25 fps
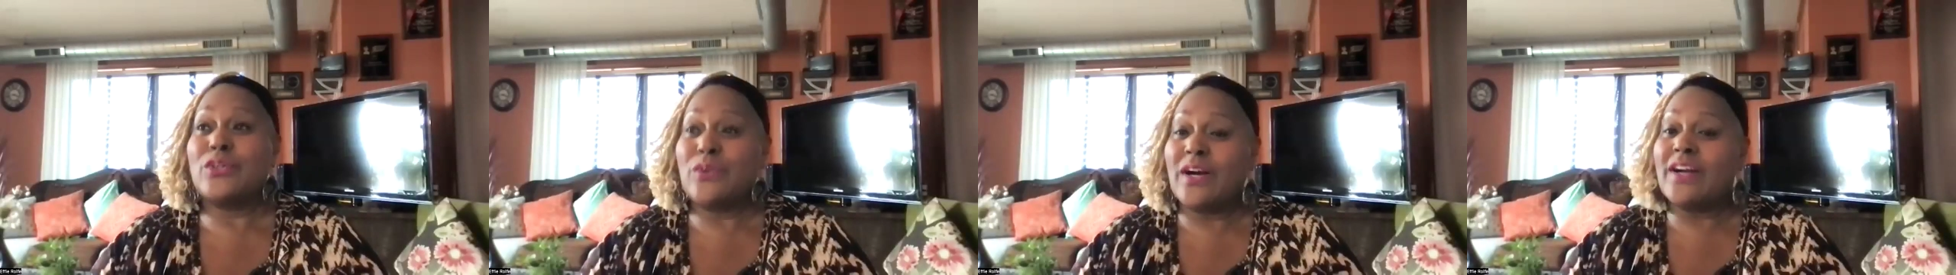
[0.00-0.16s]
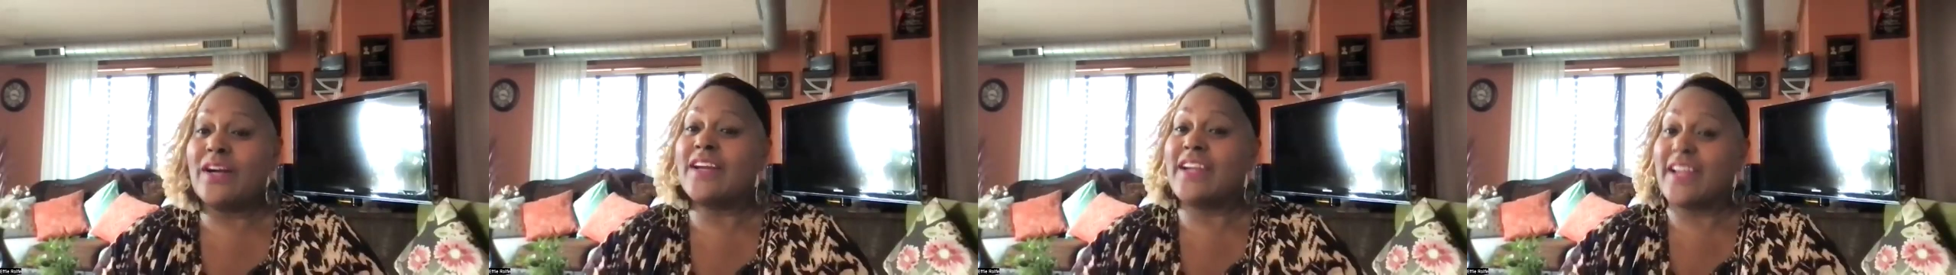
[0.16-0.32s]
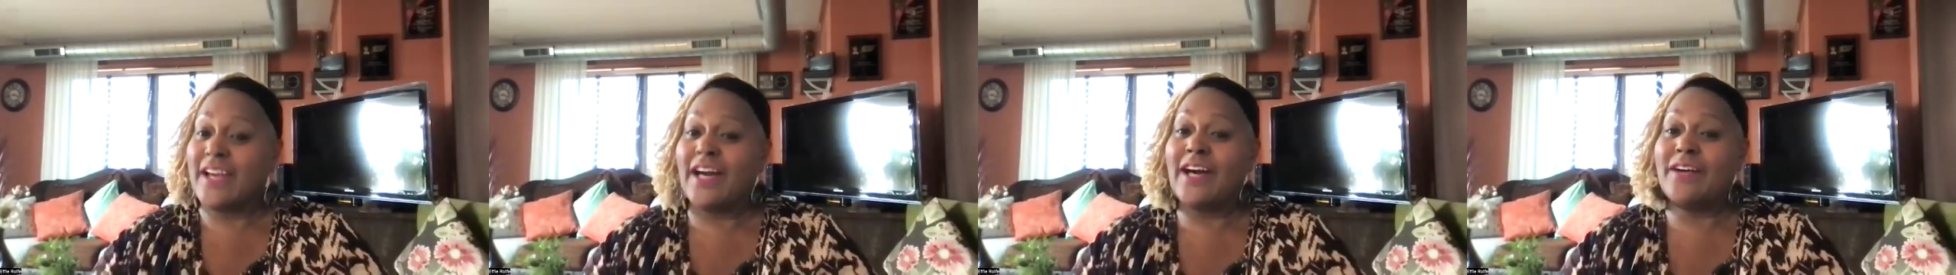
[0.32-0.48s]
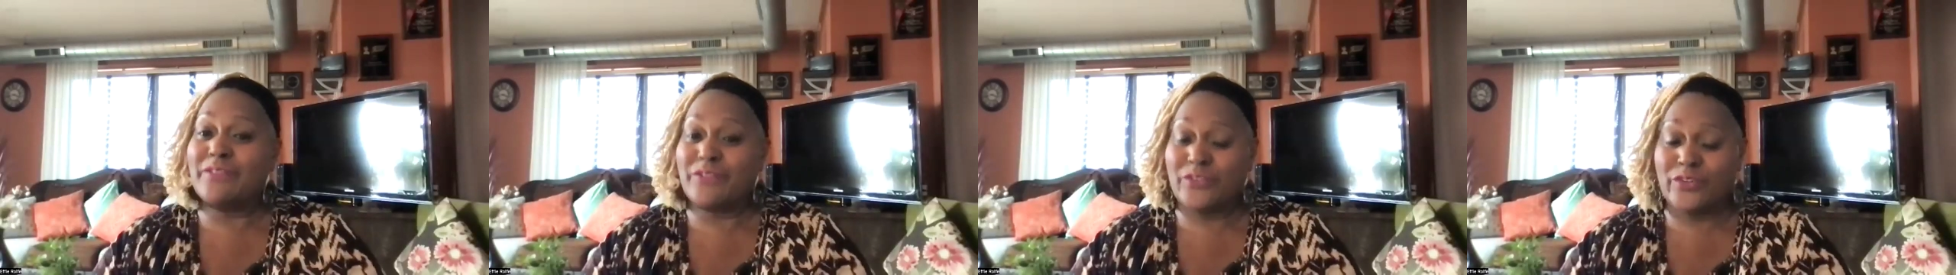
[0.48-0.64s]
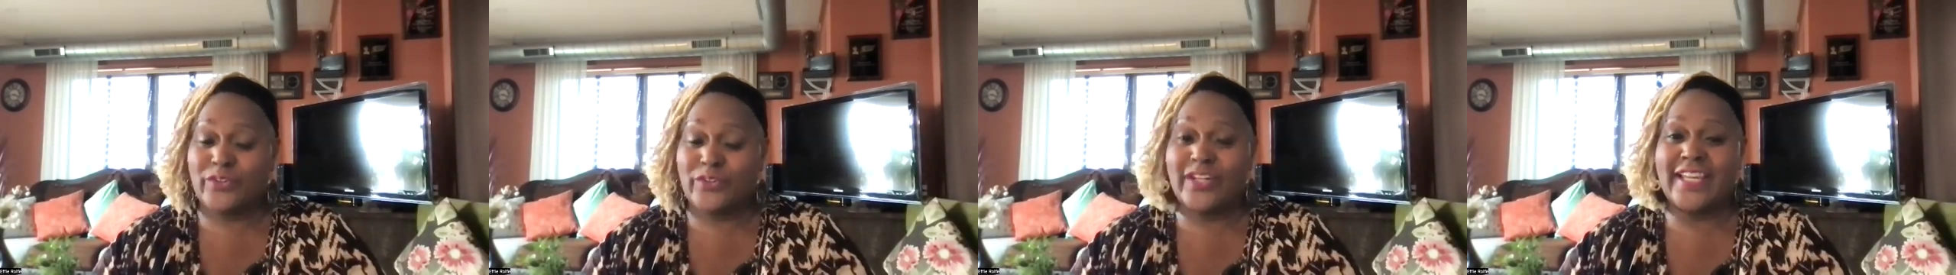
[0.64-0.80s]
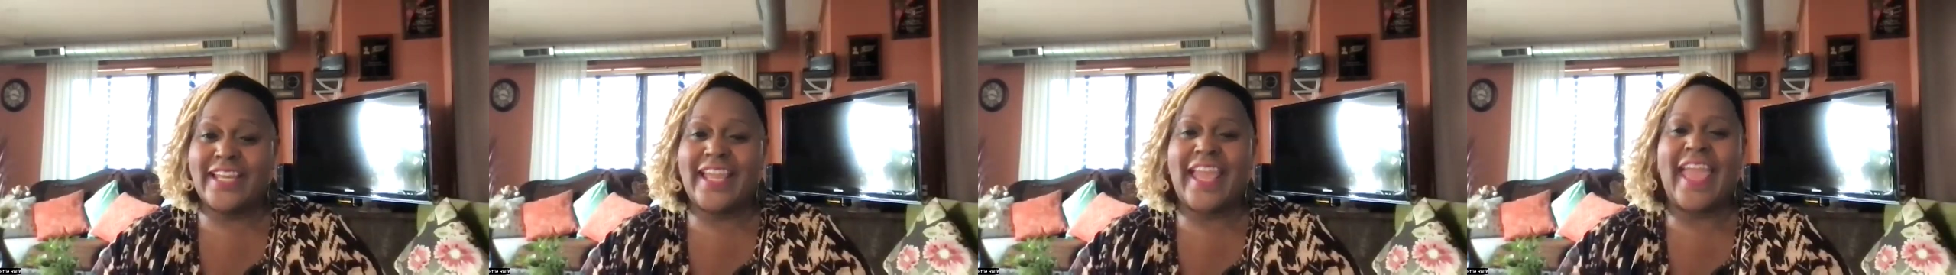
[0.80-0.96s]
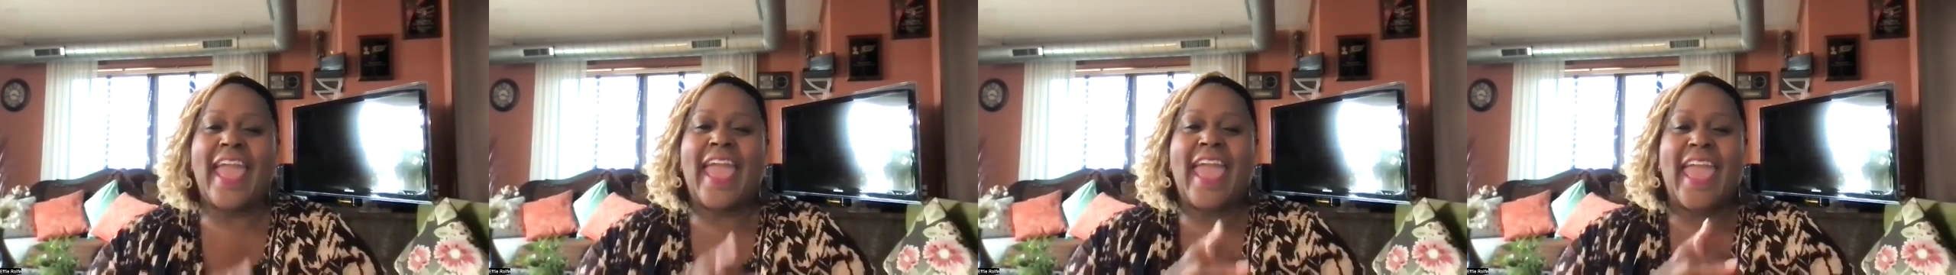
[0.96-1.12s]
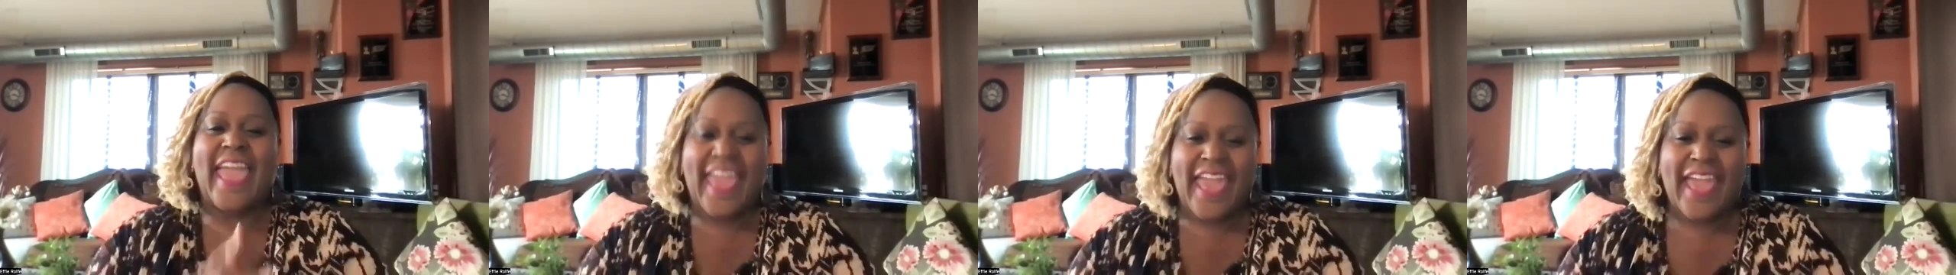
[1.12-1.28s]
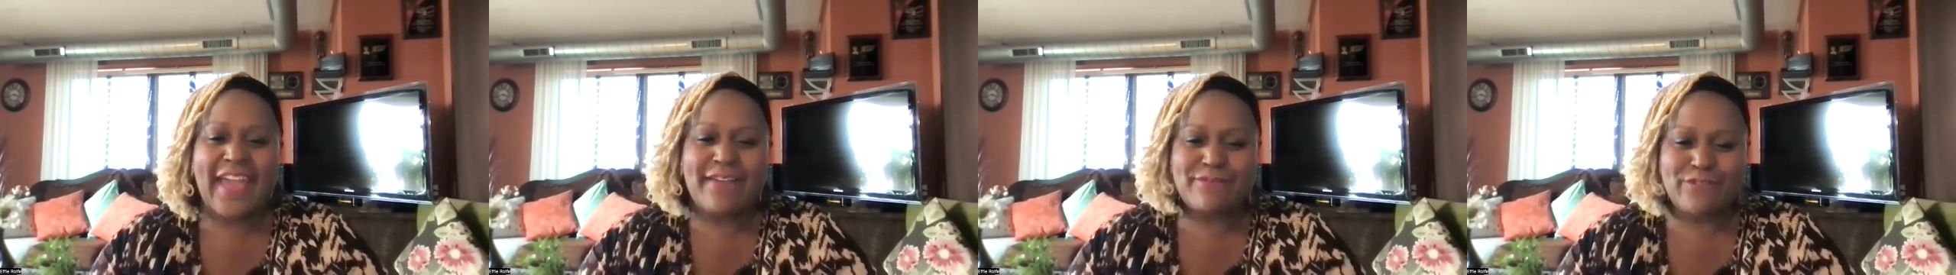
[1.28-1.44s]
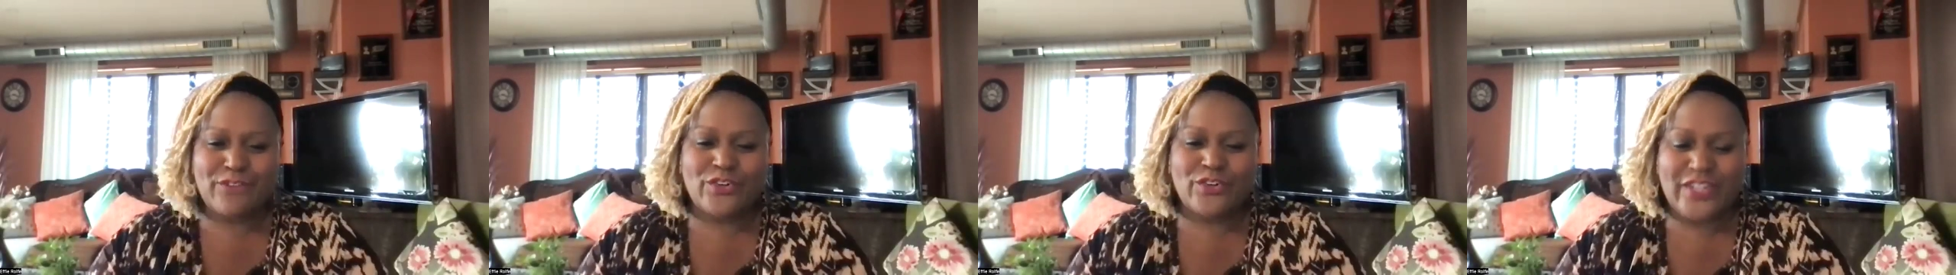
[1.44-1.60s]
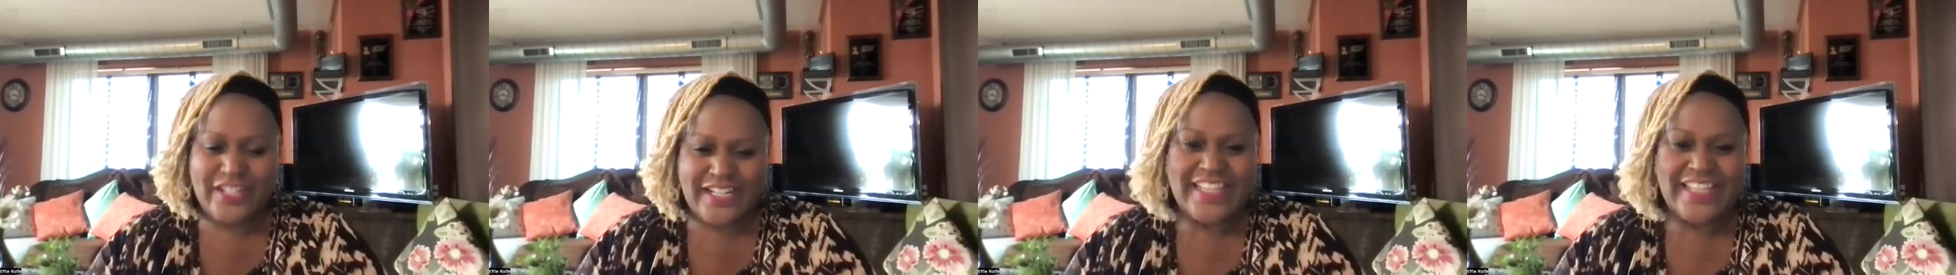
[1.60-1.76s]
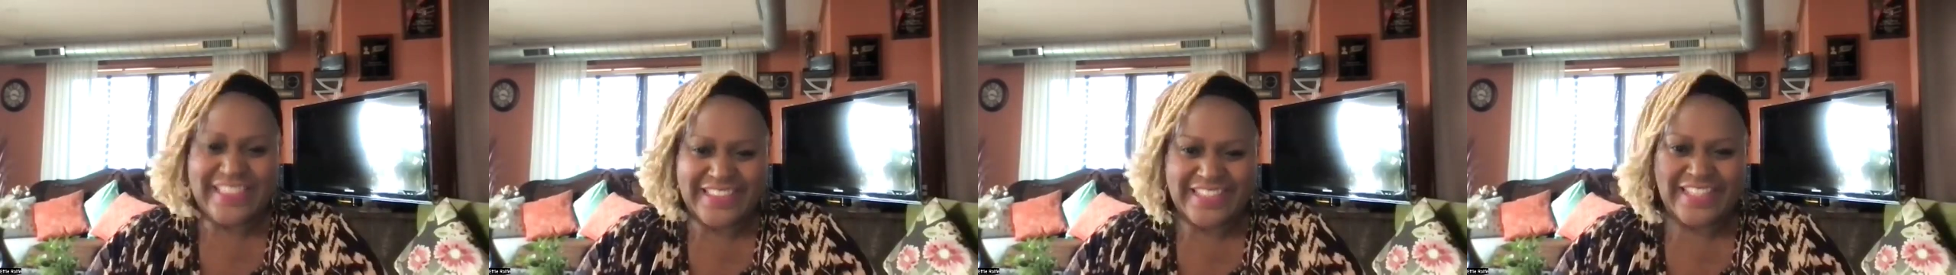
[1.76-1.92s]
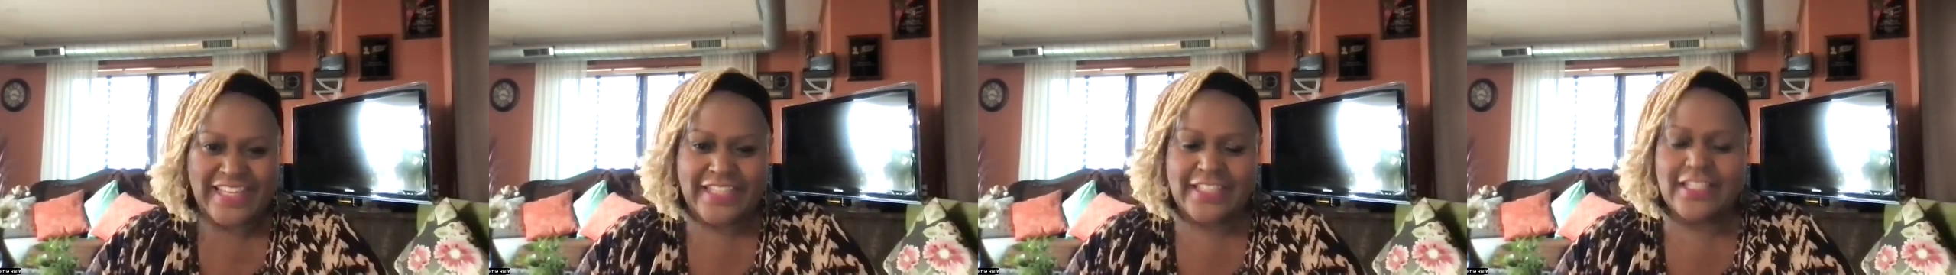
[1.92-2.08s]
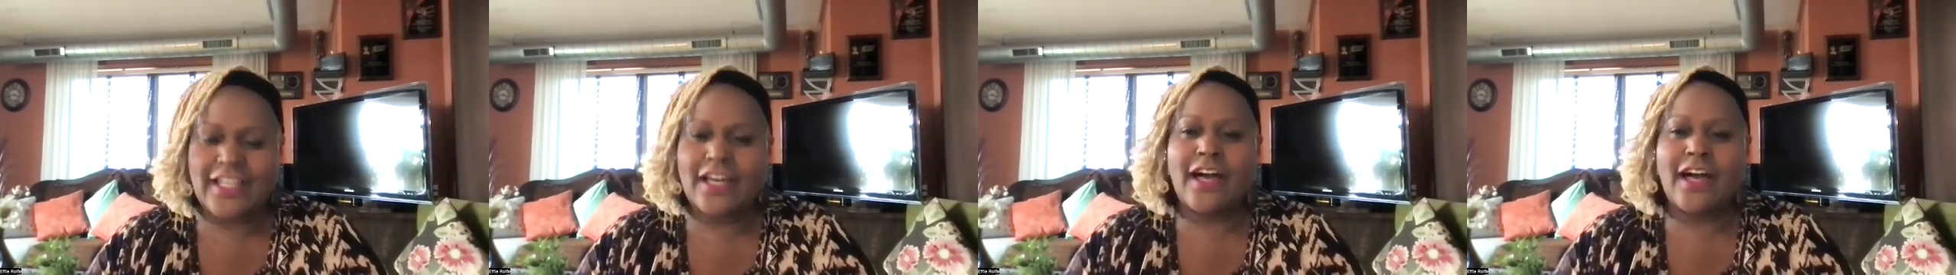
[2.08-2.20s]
are covering everything.